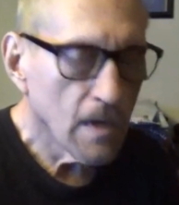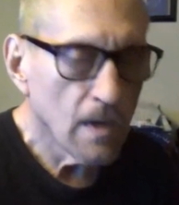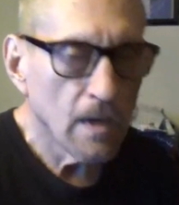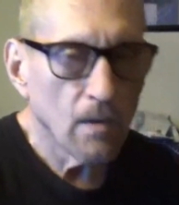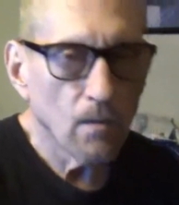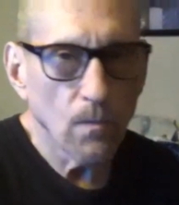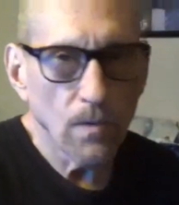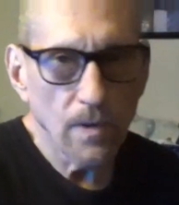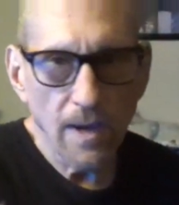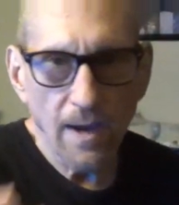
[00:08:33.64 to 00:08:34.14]

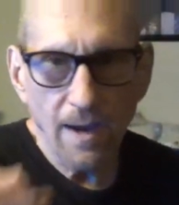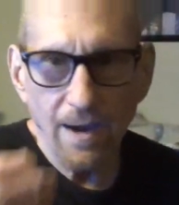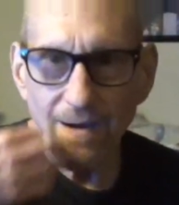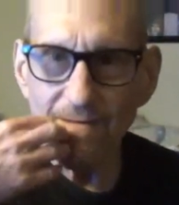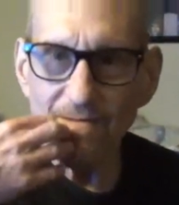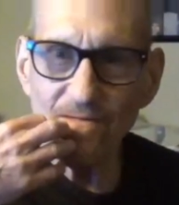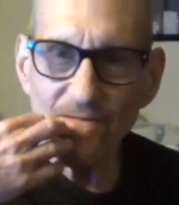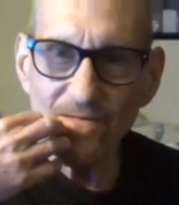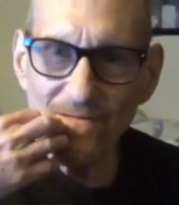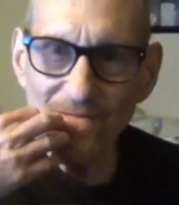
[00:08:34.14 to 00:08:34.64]
we
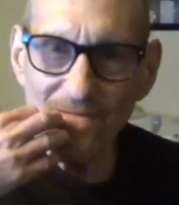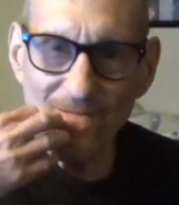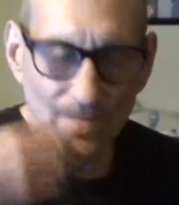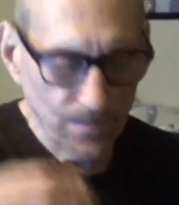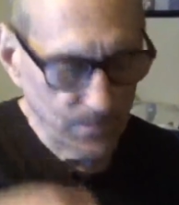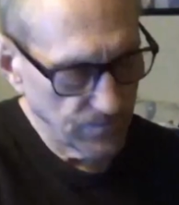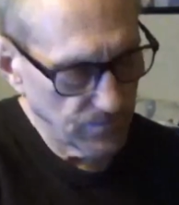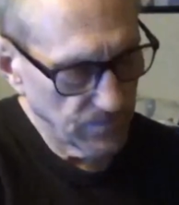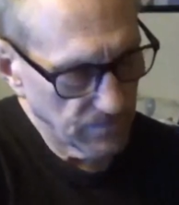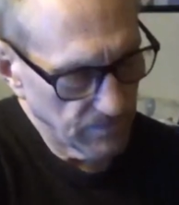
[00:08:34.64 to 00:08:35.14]
have
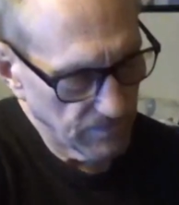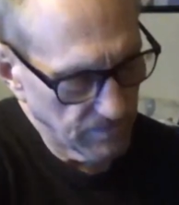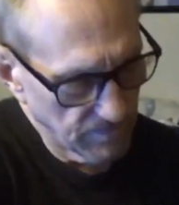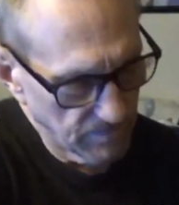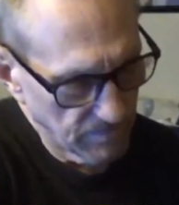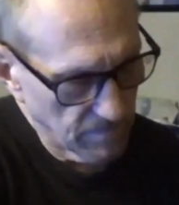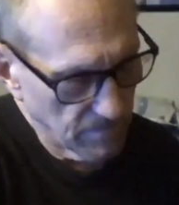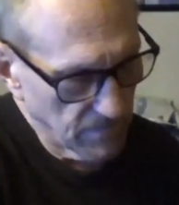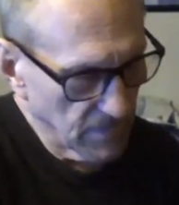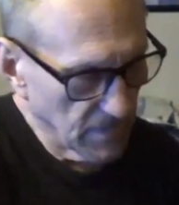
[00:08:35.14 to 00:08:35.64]

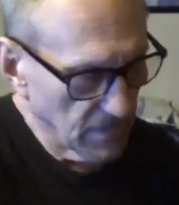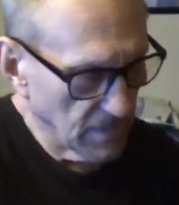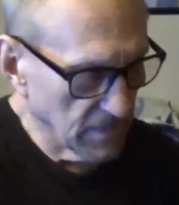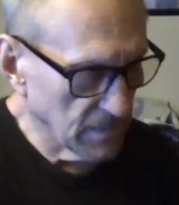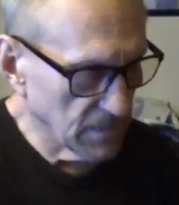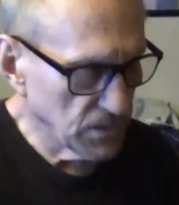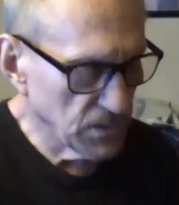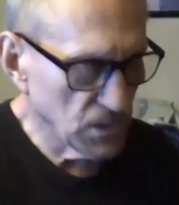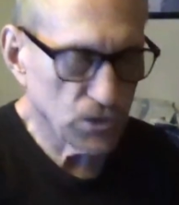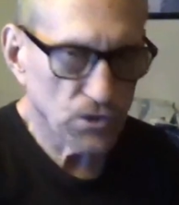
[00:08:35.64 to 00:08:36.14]
an
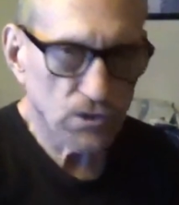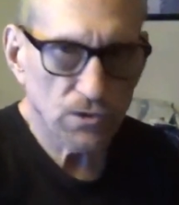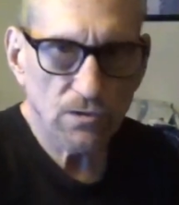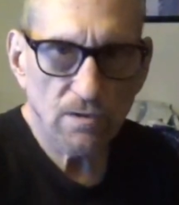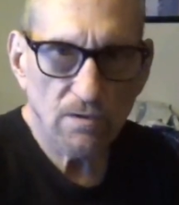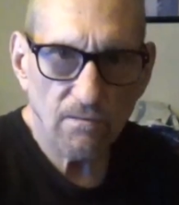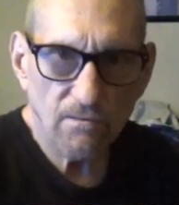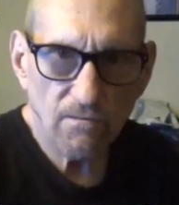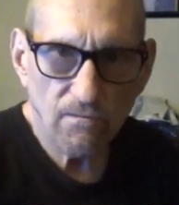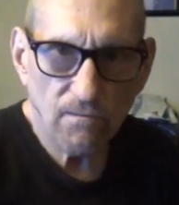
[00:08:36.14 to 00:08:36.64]
addition
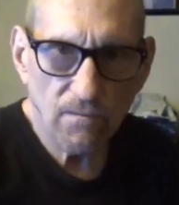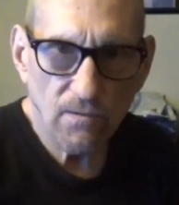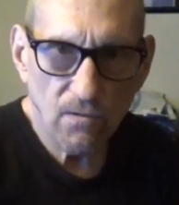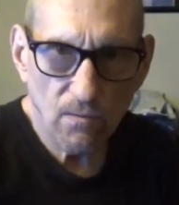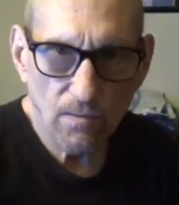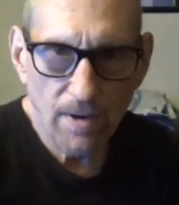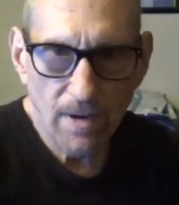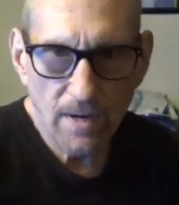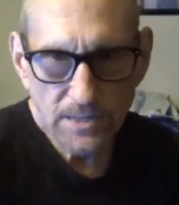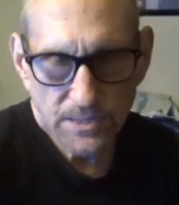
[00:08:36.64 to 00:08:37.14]
of
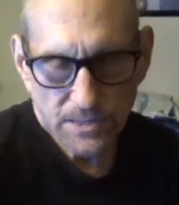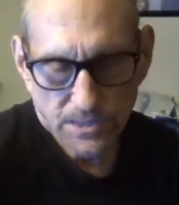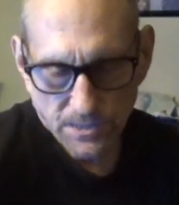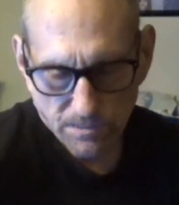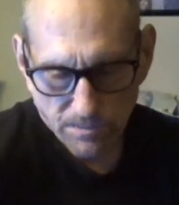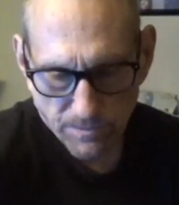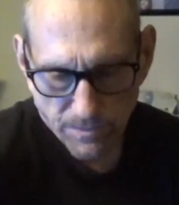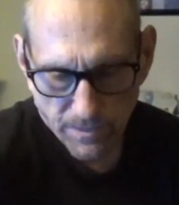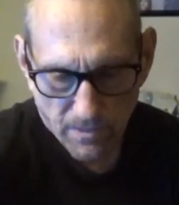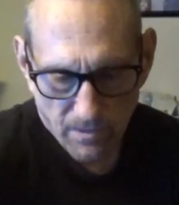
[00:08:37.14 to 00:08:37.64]

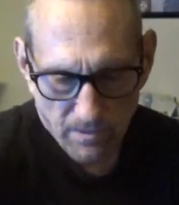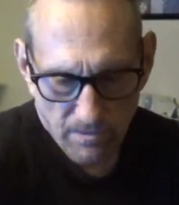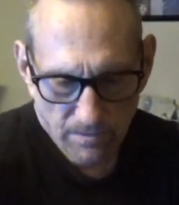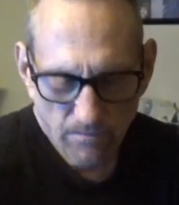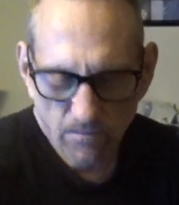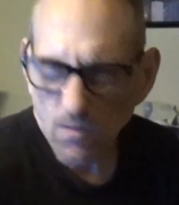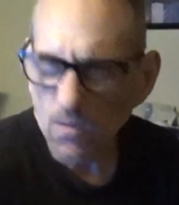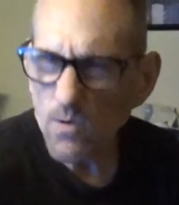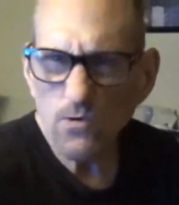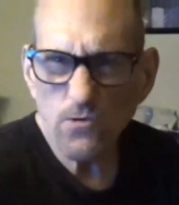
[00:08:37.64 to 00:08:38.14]
chromaticism there.
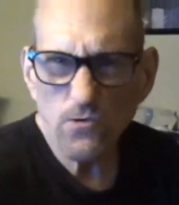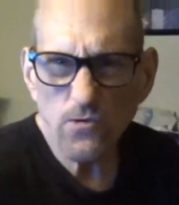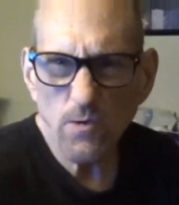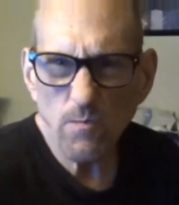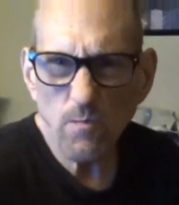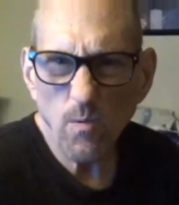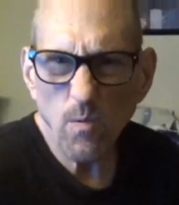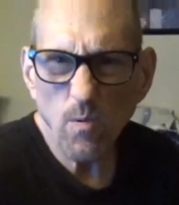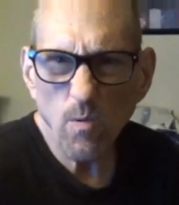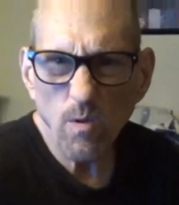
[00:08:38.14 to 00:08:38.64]
Very
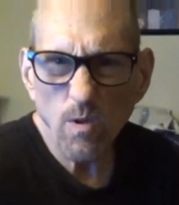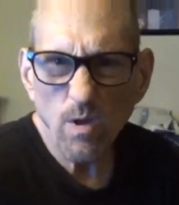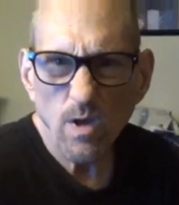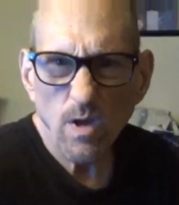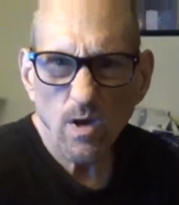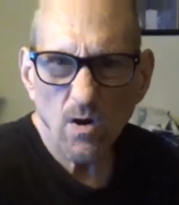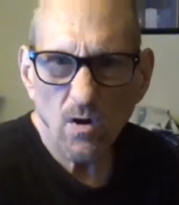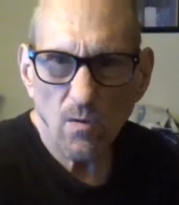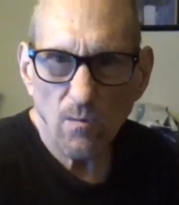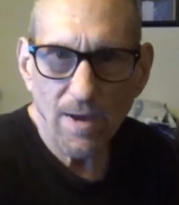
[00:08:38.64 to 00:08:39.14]
simple
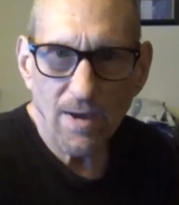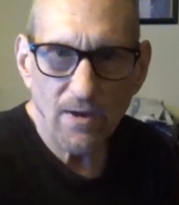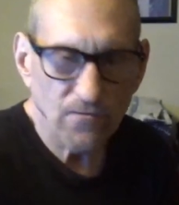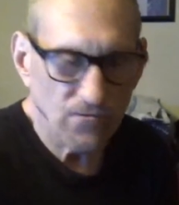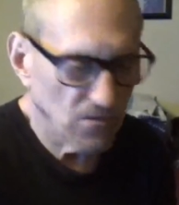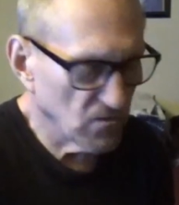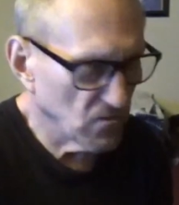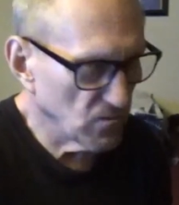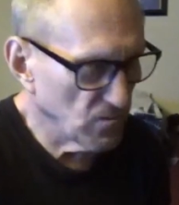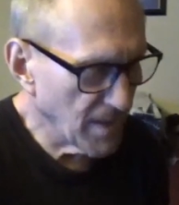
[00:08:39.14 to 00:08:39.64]

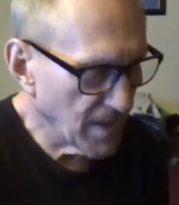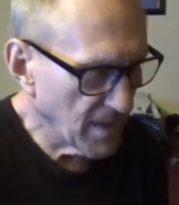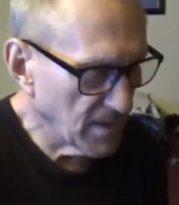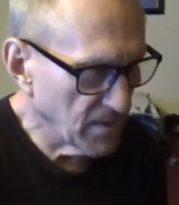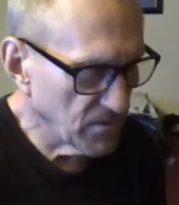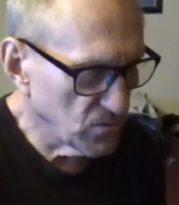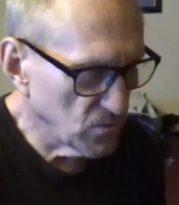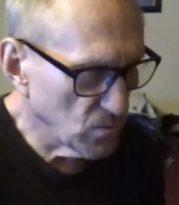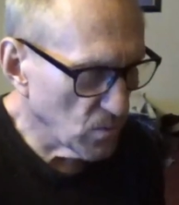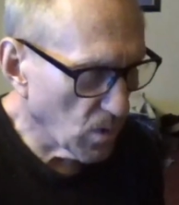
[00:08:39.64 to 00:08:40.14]
chromaticism added
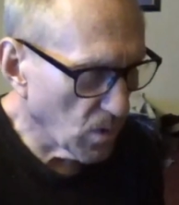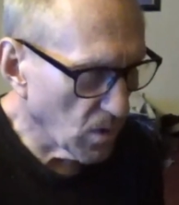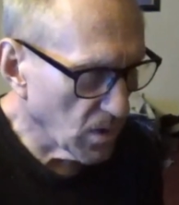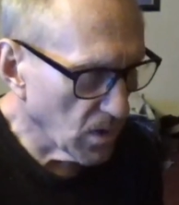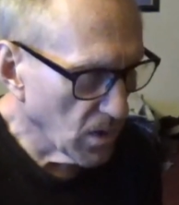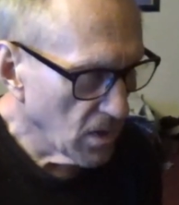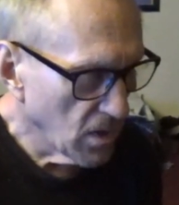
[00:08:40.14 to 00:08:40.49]
to our